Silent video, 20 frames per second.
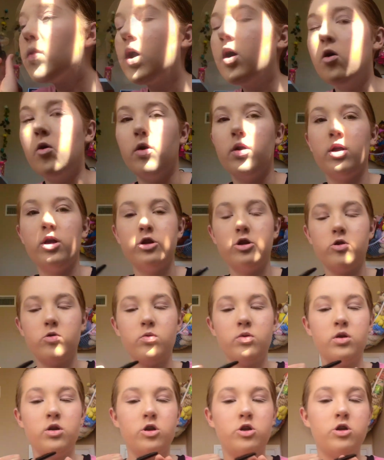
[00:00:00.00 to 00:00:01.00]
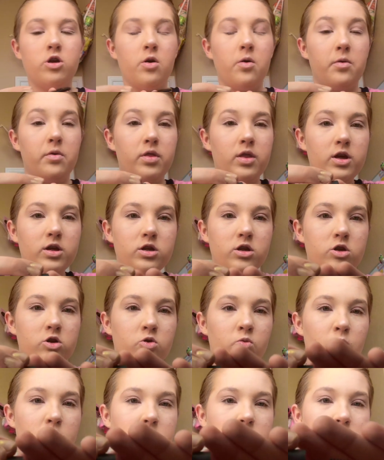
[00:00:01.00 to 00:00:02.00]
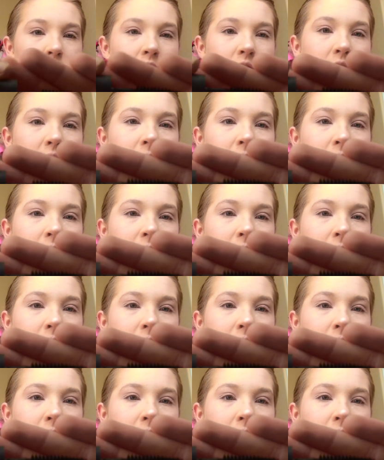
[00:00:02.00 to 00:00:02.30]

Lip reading: Oh, and I just wanted to show, this is what the